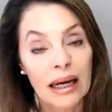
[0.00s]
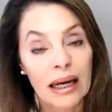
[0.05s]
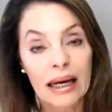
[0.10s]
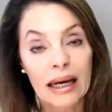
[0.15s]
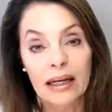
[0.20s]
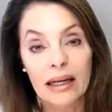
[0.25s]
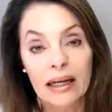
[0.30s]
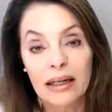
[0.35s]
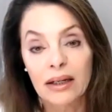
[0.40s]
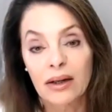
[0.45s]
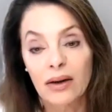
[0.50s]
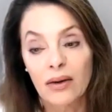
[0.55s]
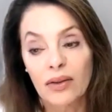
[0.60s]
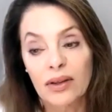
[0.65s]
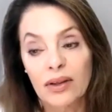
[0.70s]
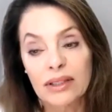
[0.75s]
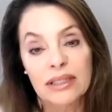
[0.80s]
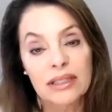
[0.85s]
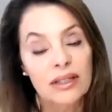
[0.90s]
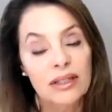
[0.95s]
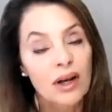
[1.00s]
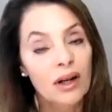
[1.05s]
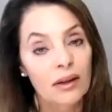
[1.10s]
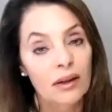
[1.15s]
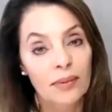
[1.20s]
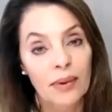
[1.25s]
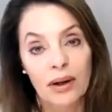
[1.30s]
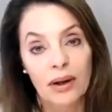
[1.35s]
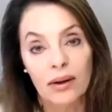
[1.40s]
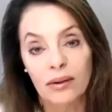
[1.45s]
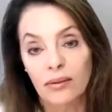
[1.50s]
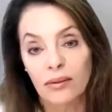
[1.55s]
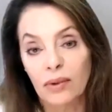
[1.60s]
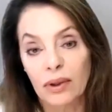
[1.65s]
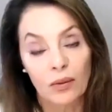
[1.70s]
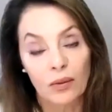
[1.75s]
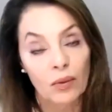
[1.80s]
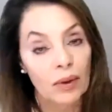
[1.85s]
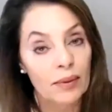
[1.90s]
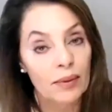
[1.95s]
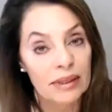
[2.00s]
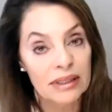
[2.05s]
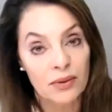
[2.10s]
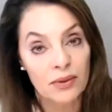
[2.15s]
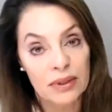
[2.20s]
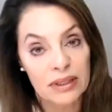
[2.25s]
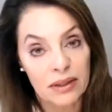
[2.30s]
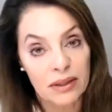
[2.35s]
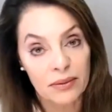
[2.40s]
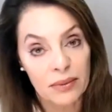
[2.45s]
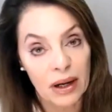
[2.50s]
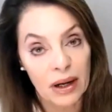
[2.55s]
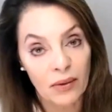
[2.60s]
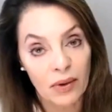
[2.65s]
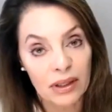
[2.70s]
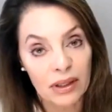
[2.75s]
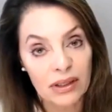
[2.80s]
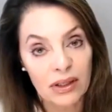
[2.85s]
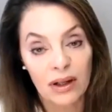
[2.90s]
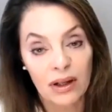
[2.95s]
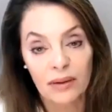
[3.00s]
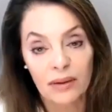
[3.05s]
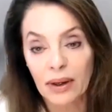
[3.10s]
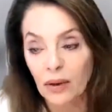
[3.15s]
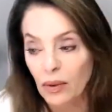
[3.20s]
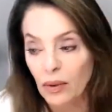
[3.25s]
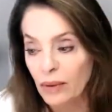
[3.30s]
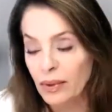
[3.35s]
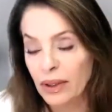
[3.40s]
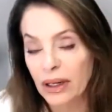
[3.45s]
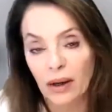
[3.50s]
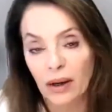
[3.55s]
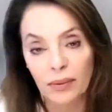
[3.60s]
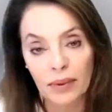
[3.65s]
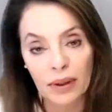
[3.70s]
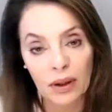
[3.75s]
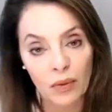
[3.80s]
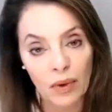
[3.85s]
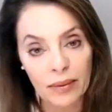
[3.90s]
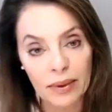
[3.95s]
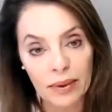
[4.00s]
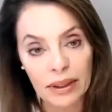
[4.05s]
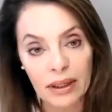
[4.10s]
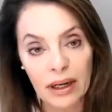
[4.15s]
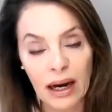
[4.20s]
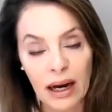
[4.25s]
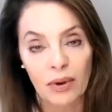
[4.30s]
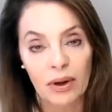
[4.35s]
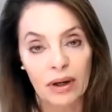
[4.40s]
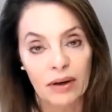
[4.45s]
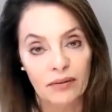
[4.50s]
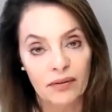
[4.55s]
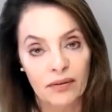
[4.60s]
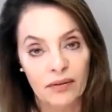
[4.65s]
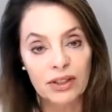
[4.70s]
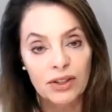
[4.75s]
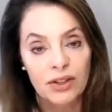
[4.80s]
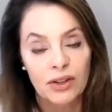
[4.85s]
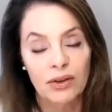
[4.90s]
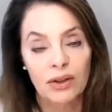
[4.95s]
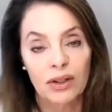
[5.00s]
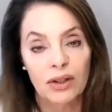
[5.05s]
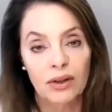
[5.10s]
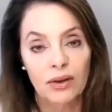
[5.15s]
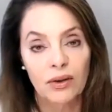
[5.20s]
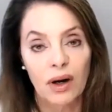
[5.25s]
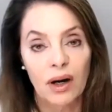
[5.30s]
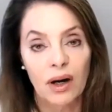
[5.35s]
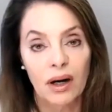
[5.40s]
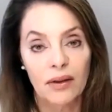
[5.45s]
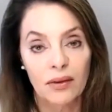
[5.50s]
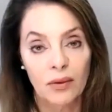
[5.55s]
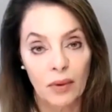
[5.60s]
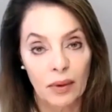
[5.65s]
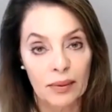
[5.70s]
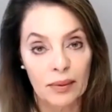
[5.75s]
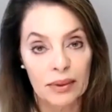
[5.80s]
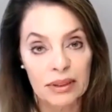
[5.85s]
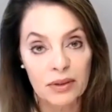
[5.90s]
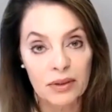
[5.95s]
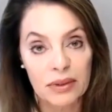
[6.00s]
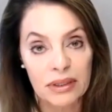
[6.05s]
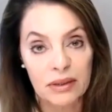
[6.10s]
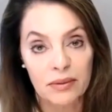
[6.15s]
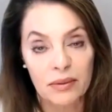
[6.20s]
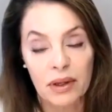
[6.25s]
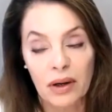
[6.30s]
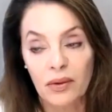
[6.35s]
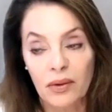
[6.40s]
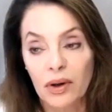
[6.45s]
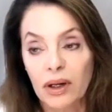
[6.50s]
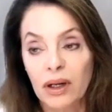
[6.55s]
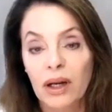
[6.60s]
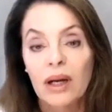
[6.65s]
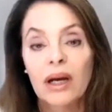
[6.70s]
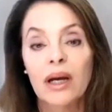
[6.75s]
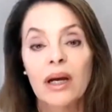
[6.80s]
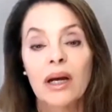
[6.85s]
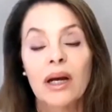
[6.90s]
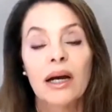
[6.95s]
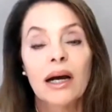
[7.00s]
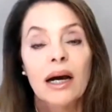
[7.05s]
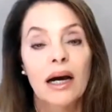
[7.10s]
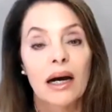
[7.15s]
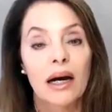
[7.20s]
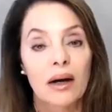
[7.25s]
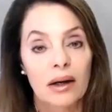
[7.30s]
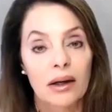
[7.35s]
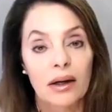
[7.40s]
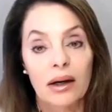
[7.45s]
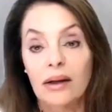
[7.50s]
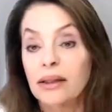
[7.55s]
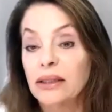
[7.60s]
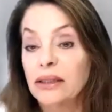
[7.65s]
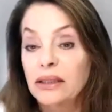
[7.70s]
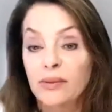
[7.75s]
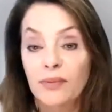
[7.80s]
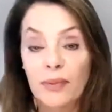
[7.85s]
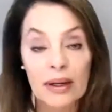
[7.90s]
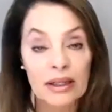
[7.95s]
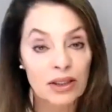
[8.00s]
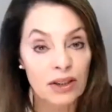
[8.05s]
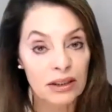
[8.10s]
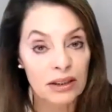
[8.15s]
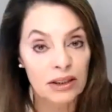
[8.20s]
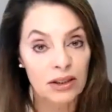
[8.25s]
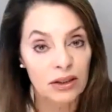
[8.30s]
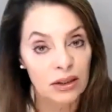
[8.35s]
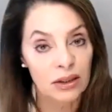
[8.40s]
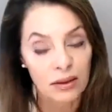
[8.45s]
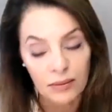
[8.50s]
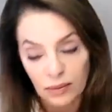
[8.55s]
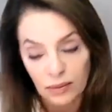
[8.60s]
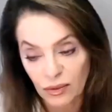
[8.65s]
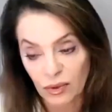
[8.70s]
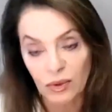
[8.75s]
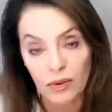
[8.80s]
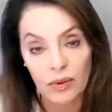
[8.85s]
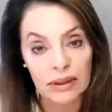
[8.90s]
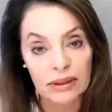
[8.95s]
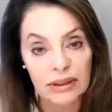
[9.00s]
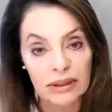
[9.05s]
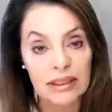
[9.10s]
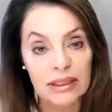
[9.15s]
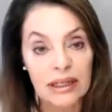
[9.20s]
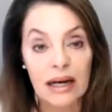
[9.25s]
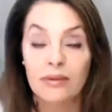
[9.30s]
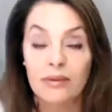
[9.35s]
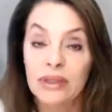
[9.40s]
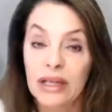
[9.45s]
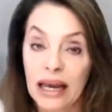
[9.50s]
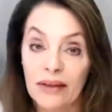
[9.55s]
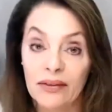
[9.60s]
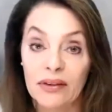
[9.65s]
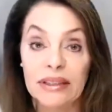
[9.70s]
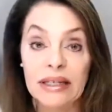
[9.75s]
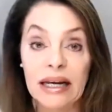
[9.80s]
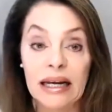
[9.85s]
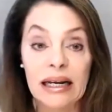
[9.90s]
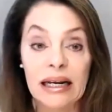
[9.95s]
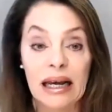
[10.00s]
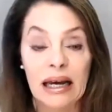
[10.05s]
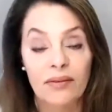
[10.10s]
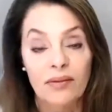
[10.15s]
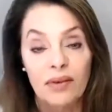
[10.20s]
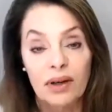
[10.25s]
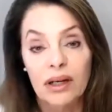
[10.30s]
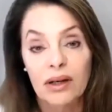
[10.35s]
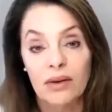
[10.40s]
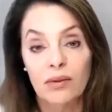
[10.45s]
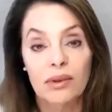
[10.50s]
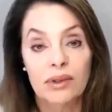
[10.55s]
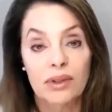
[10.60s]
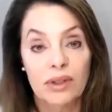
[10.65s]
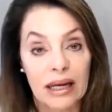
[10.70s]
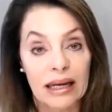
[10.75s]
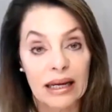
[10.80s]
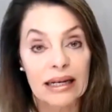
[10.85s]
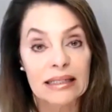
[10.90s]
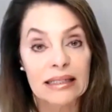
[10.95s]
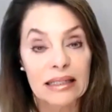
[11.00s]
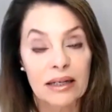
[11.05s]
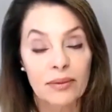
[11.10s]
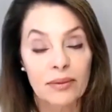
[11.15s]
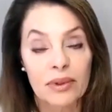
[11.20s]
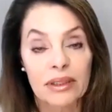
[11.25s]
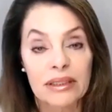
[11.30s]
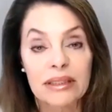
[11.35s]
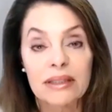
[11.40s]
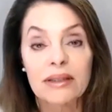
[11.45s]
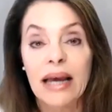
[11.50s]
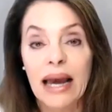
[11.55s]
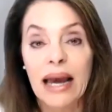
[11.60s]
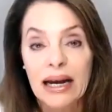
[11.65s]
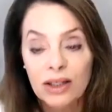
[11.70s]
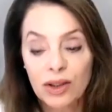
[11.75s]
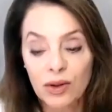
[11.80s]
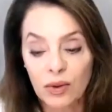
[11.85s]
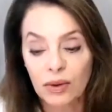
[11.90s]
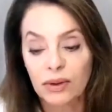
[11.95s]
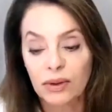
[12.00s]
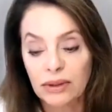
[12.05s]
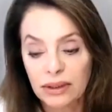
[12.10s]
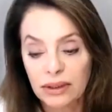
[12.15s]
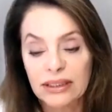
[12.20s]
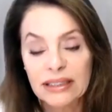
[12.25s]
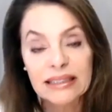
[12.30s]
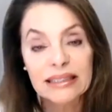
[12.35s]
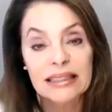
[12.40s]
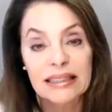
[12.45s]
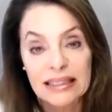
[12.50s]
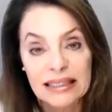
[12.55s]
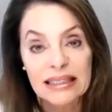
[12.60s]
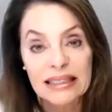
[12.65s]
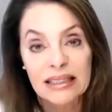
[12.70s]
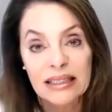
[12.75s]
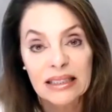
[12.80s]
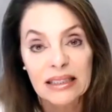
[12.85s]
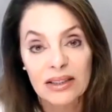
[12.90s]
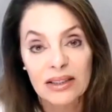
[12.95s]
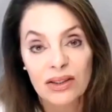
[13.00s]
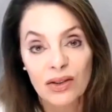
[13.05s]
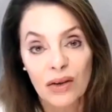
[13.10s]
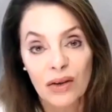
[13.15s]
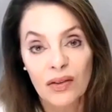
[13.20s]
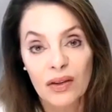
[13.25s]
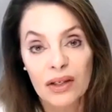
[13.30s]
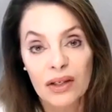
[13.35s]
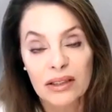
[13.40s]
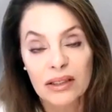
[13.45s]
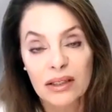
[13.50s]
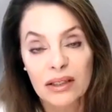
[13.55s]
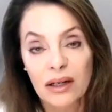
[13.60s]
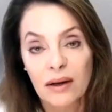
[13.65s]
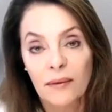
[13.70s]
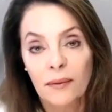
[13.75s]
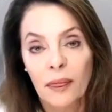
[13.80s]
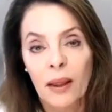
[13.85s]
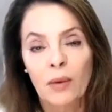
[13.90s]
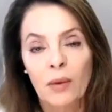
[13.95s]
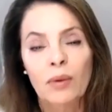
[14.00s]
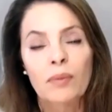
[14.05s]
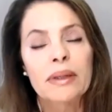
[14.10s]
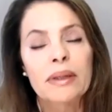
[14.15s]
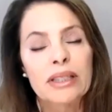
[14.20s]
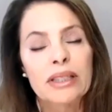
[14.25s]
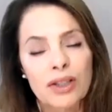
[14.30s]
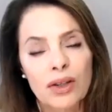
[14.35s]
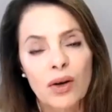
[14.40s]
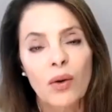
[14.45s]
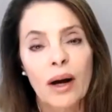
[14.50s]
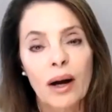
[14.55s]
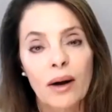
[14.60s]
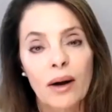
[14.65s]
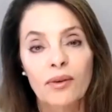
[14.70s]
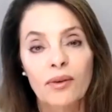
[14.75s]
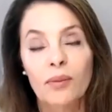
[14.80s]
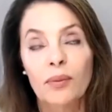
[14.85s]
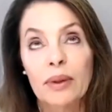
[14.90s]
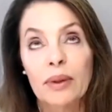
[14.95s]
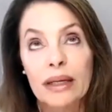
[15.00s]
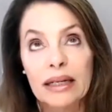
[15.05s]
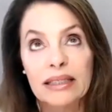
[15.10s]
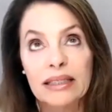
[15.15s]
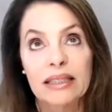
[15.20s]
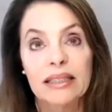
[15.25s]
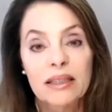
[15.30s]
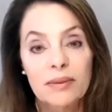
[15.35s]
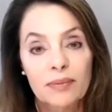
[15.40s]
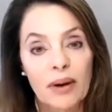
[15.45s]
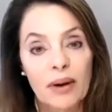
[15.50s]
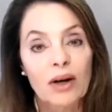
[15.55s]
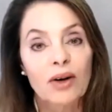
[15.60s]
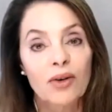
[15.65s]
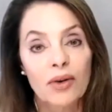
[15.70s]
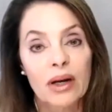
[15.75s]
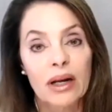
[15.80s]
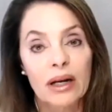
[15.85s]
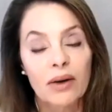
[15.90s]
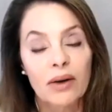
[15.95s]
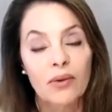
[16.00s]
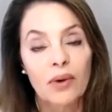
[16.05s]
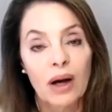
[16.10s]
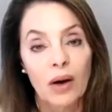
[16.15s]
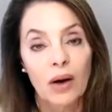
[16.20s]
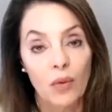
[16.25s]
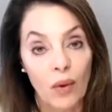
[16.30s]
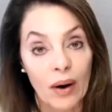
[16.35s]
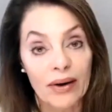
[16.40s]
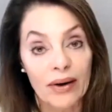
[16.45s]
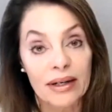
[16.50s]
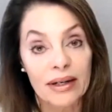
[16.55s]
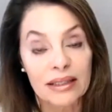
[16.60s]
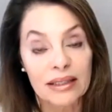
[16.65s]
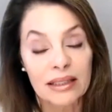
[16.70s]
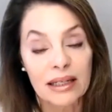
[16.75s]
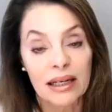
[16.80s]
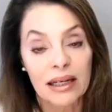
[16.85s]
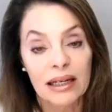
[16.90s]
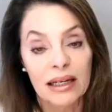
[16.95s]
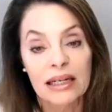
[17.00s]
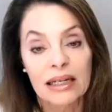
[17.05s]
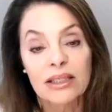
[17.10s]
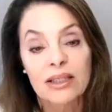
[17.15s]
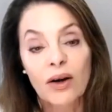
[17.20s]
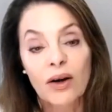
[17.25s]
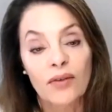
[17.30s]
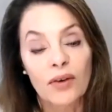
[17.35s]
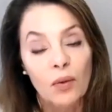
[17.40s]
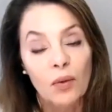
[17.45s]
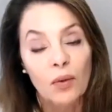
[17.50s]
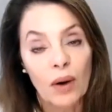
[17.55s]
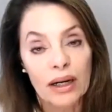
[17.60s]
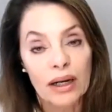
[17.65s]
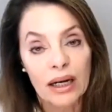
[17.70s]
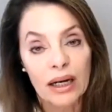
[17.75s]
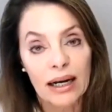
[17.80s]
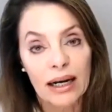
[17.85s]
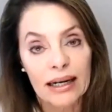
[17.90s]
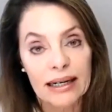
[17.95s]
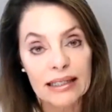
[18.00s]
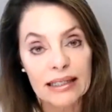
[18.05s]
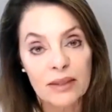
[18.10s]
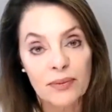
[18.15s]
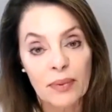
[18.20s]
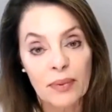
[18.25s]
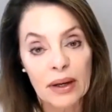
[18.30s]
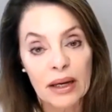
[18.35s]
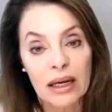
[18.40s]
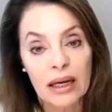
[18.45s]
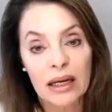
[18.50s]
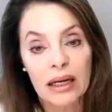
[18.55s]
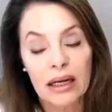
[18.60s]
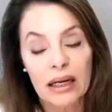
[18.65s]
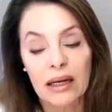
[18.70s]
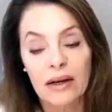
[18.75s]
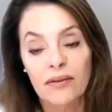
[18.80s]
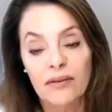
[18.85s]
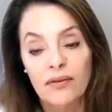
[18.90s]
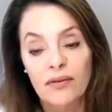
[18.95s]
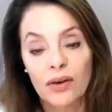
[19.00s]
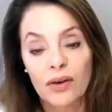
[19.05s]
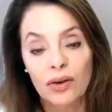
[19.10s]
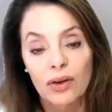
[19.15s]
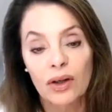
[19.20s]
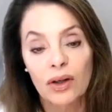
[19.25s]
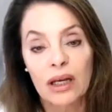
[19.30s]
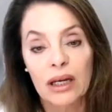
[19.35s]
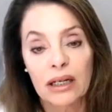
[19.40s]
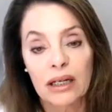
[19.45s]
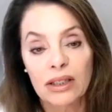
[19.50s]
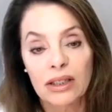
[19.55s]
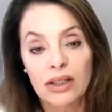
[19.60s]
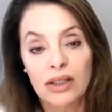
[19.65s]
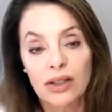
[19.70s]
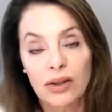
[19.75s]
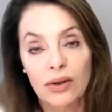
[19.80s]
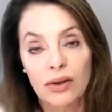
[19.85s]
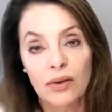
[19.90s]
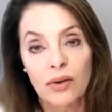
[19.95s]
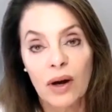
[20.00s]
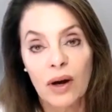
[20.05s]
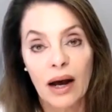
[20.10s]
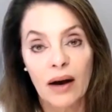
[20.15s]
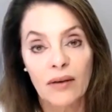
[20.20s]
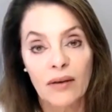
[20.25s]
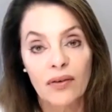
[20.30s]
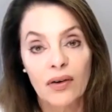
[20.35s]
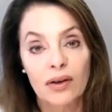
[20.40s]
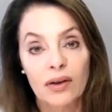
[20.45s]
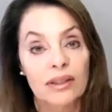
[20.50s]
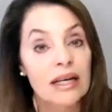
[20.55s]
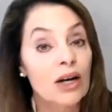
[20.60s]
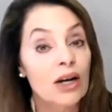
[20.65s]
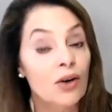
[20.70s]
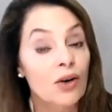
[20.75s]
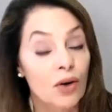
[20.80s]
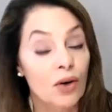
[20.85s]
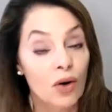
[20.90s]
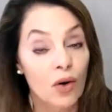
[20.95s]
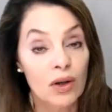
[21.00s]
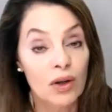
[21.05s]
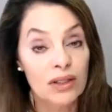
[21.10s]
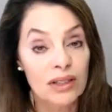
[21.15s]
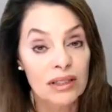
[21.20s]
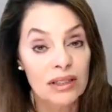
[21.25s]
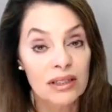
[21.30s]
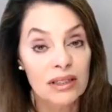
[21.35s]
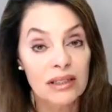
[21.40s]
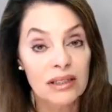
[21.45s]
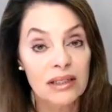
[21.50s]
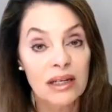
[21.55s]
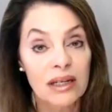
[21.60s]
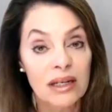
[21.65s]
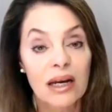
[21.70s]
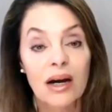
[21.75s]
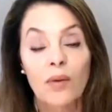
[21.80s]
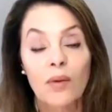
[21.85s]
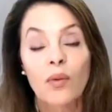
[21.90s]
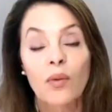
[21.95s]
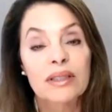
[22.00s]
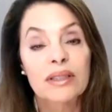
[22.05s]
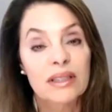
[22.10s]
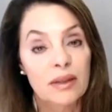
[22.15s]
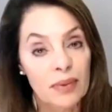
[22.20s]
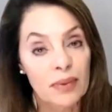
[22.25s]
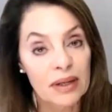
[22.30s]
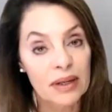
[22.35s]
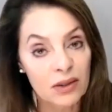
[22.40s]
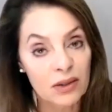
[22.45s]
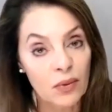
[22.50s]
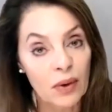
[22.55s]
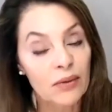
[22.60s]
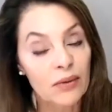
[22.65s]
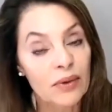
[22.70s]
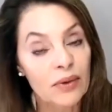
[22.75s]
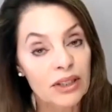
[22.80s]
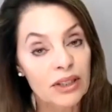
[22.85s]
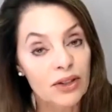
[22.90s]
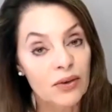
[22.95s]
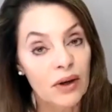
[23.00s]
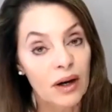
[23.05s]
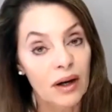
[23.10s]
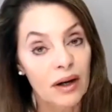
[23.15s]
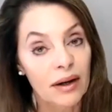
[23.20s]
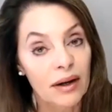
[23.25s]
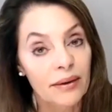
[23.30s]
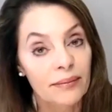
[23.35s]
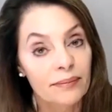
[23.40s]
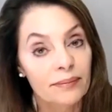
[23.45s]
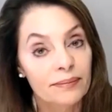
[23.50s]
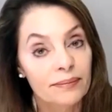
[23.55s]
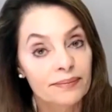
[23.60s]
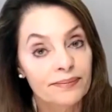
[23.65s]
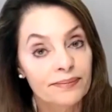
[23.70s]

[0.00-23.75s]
And, this is all about what Women's Wisdom Network's all about, women helping women. I want to feature you on the Women's Wisdom Network, especially through Realty Times and the Data Advocate. Getting some of the actual statistics on this would be so helpful because it's about creating awareness. So if you want Coni to speak, if you're looking to have her take her courses, what's the best way to reach you, Coni?